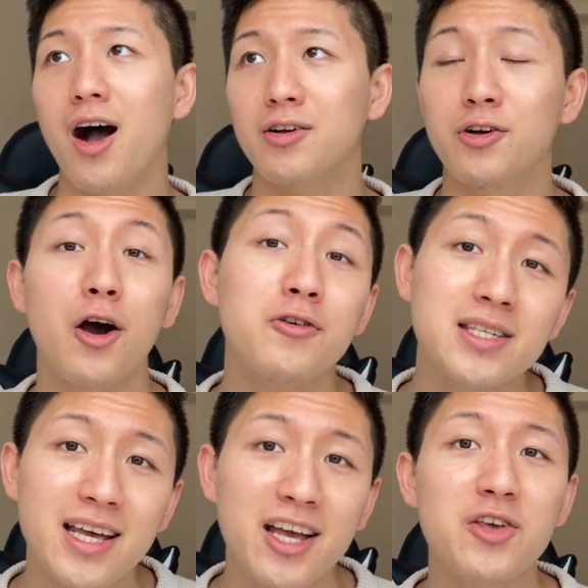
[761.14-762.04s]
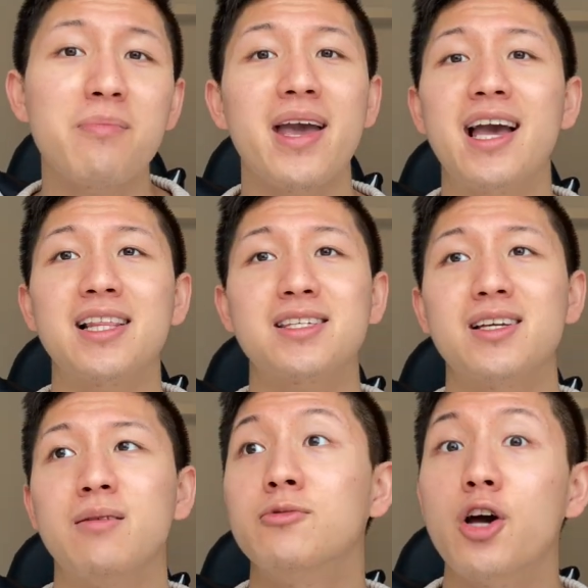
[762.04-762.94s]
ghosting, you may get
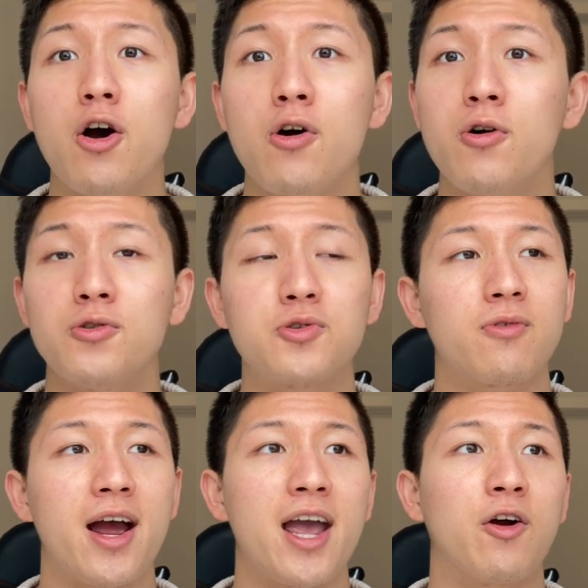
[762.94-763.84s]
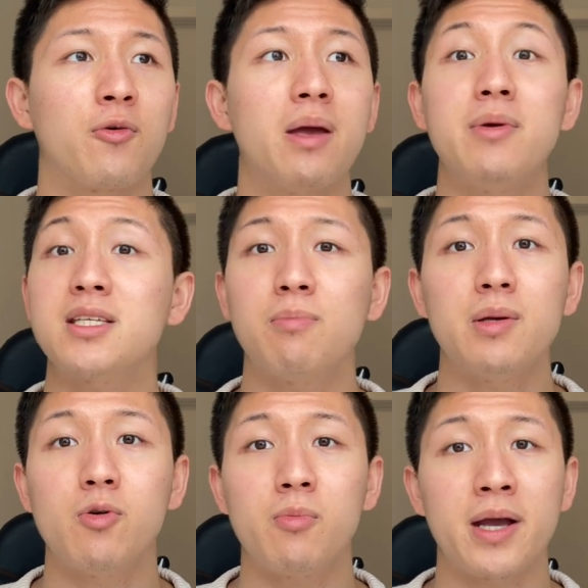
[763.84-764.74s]
some no's, right? Or maybe some
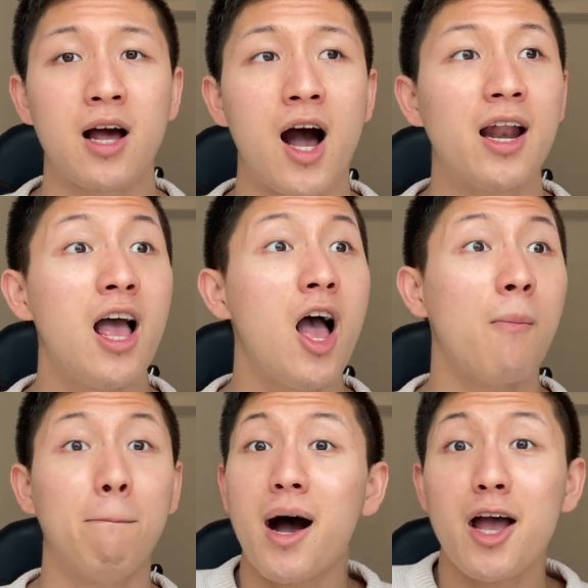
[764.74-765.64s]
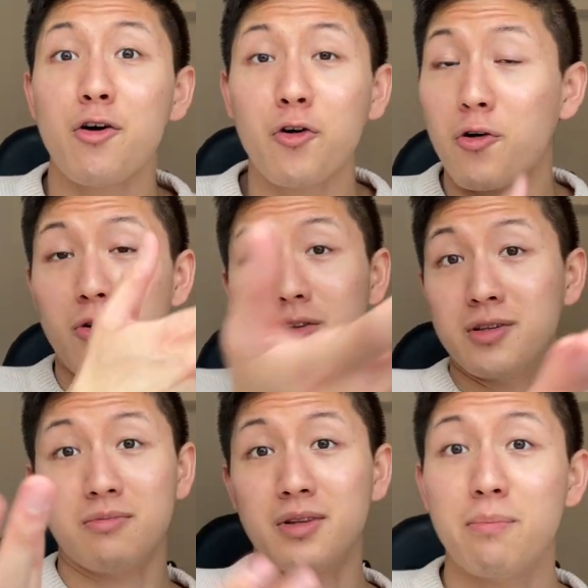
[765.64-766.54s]
people may not. But or
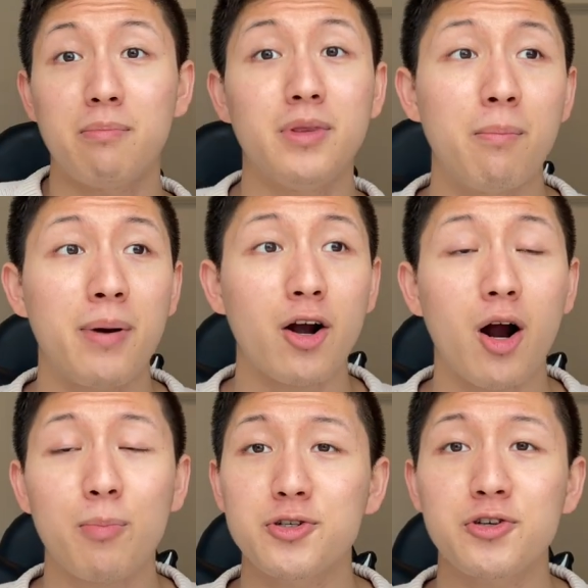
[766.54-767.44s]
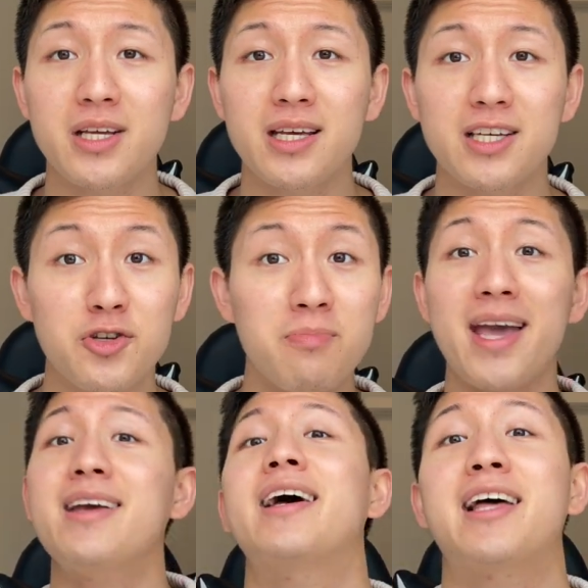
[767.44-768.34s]
the, the better opportunity is you
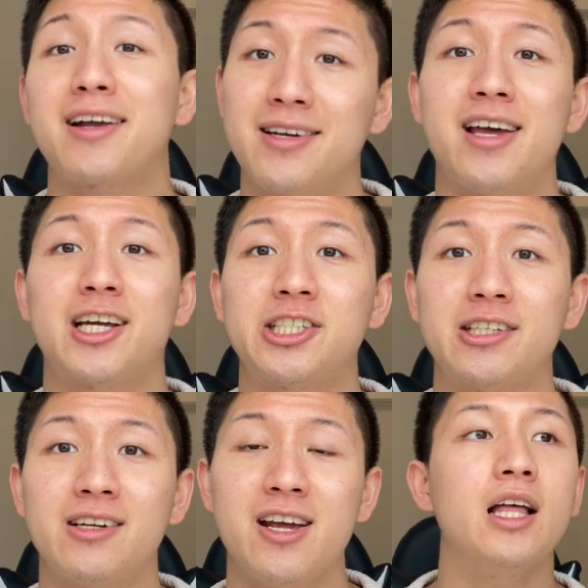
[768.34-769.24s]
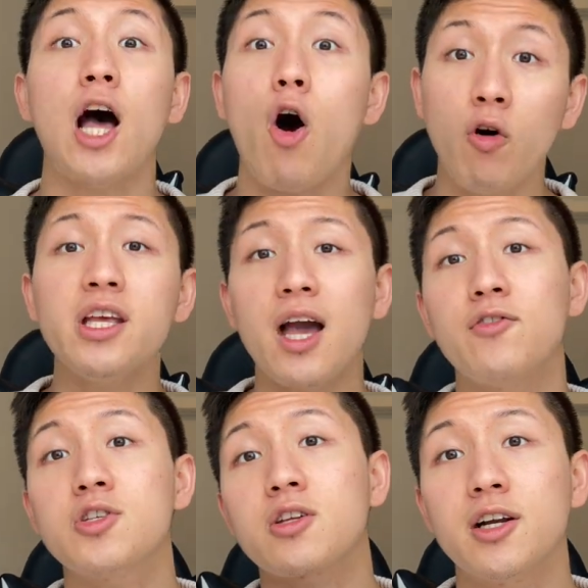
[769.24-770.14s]
may get that connection. Not only have
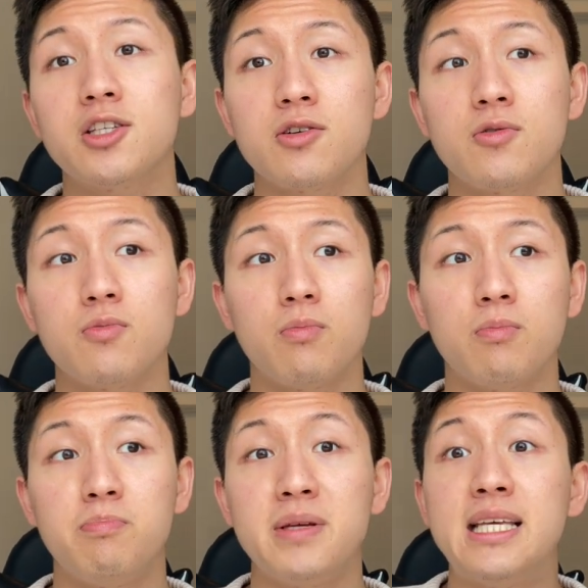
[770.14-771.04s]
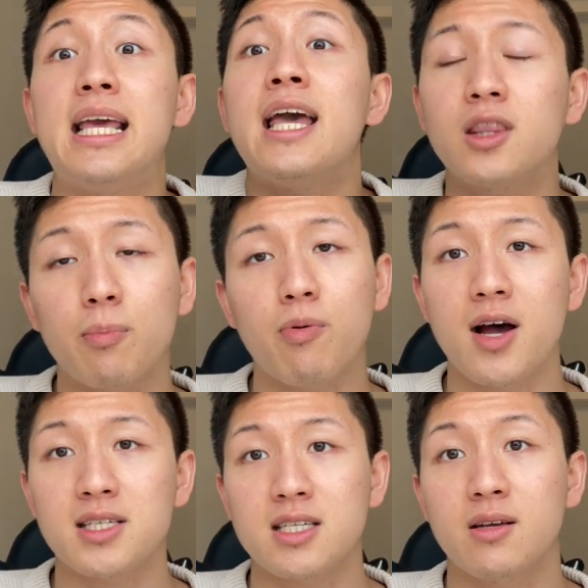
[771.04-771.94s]
you started to begin the
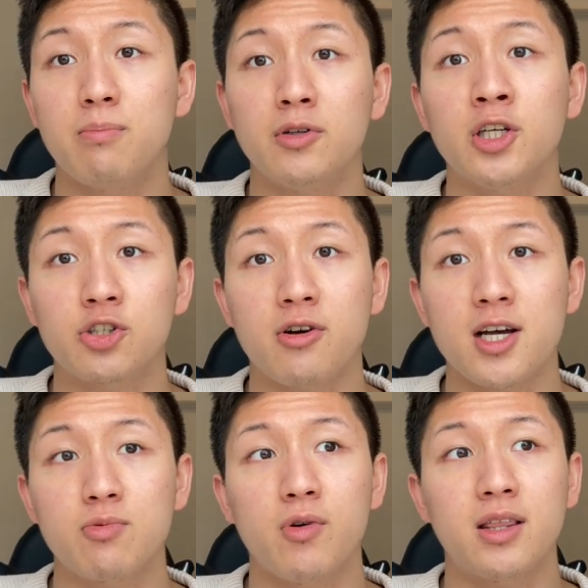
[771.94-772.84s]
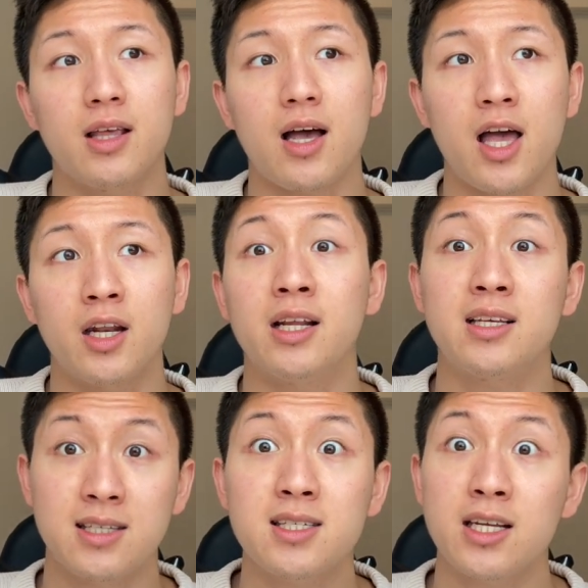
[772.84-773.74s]
process of building trust with and an
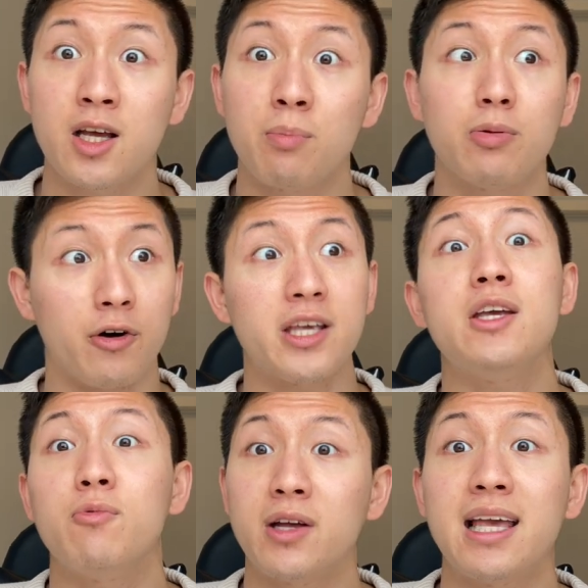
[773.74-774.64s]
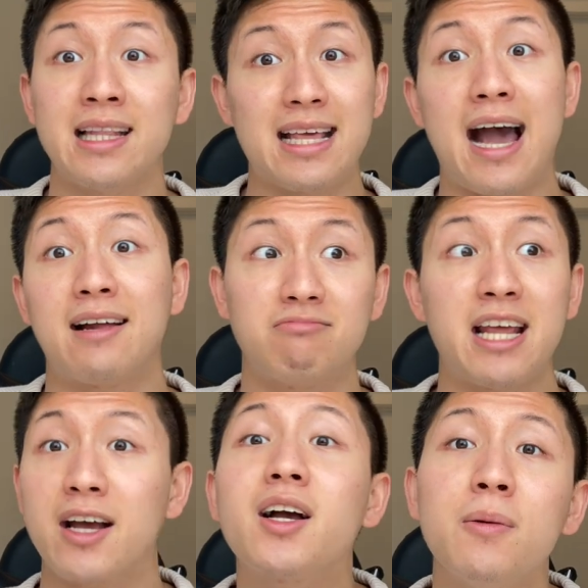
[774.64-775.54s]
existing employee within that
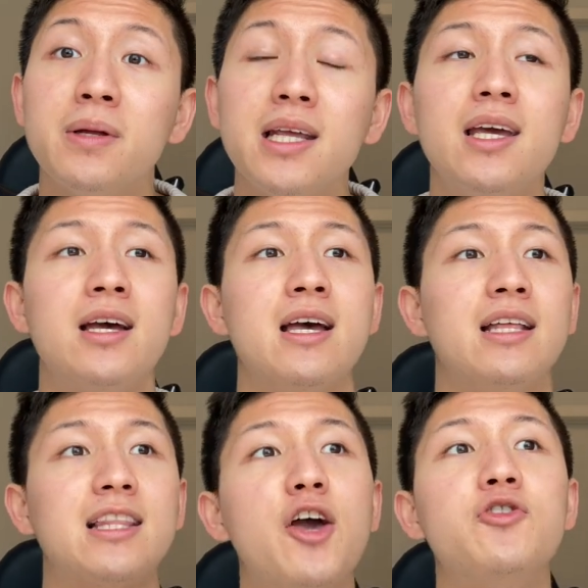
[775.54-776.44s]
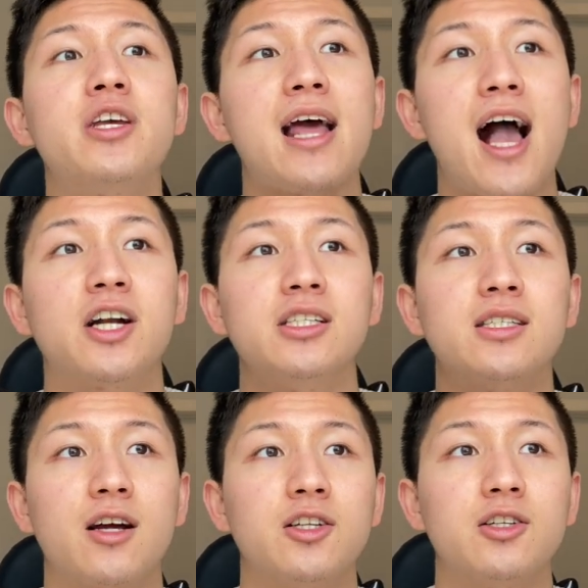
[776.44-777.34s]
tech company. Now you can actually
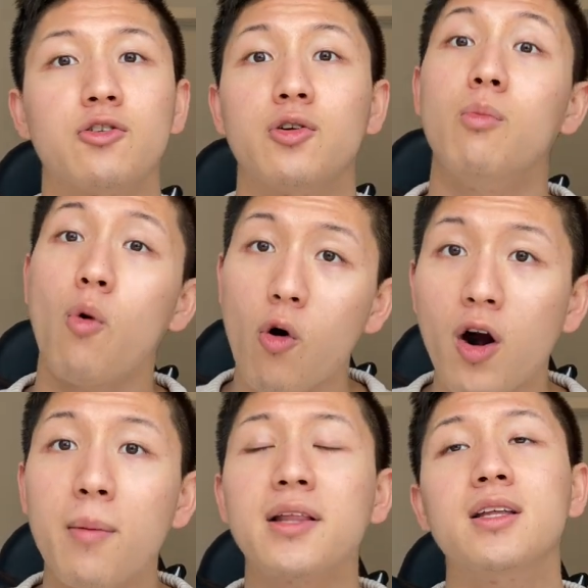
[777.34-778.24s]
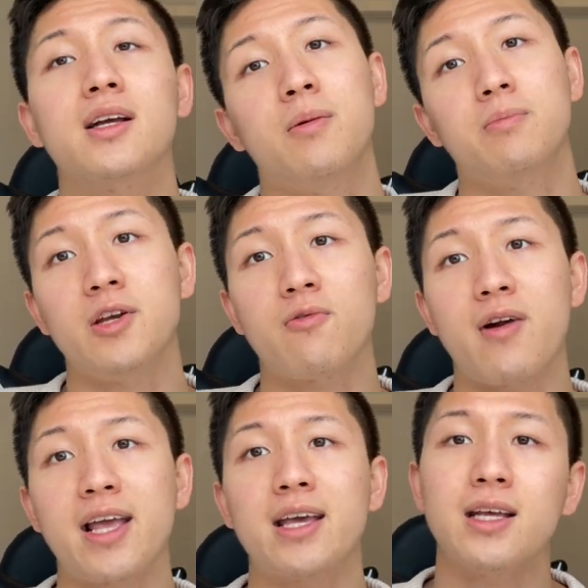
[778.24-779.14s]
start to learn more about the company,
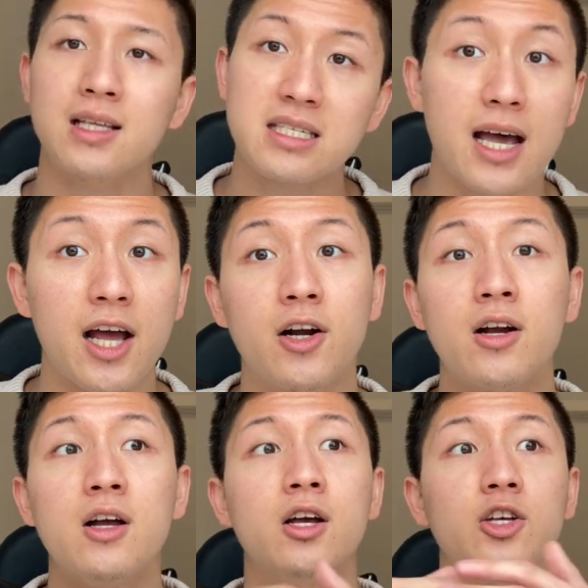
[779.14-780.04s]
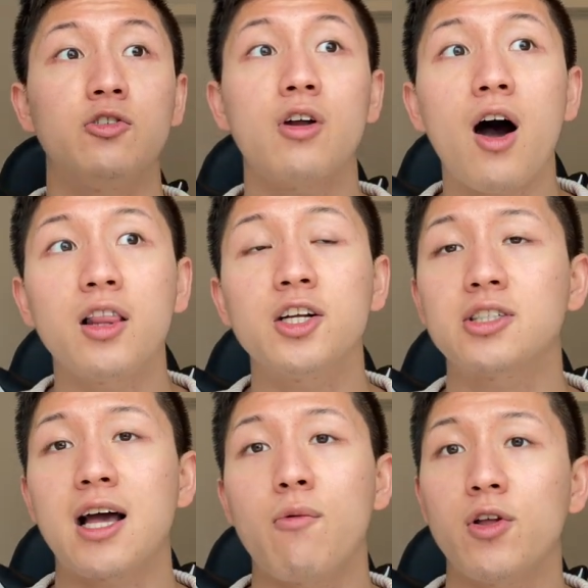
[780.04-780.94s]
right? Get insider you know, knowledge so
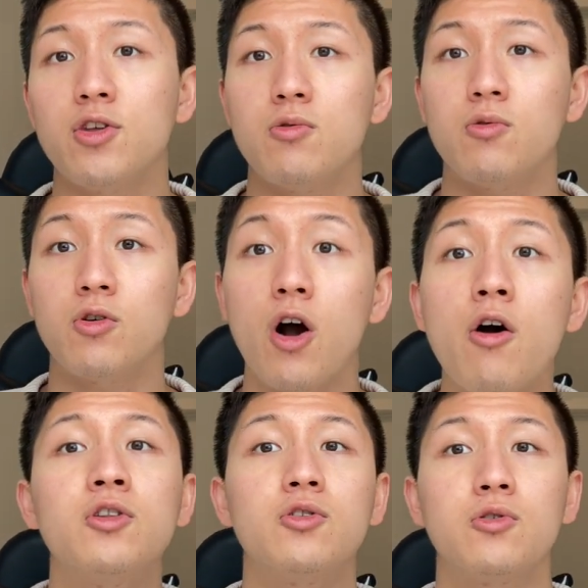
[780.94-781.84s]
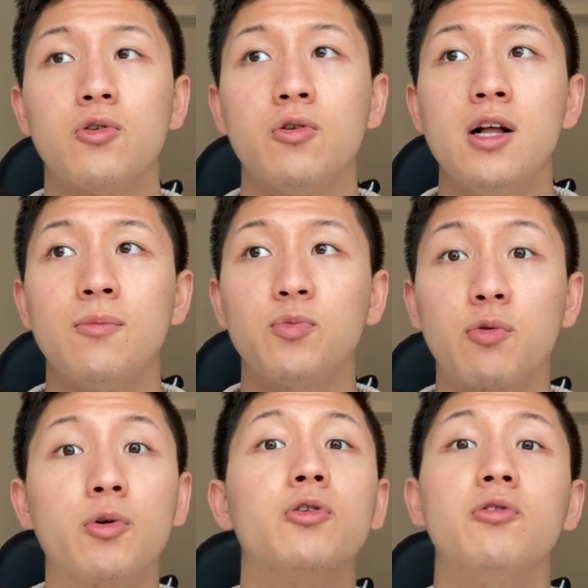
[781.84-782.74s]
that when you go into the
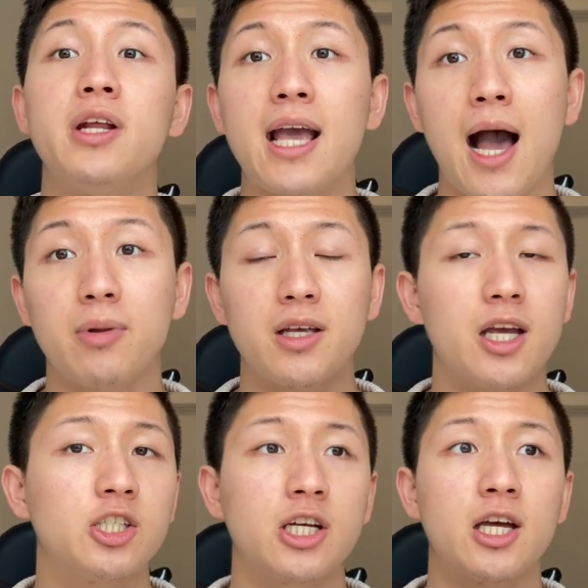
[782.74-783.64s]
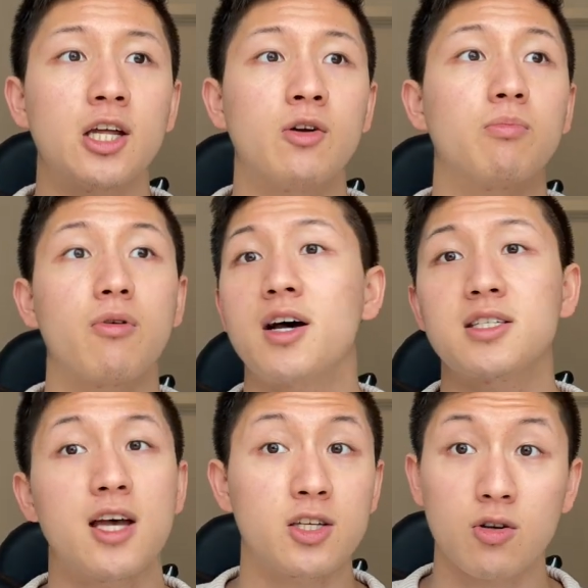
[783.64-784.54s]
recruiting application process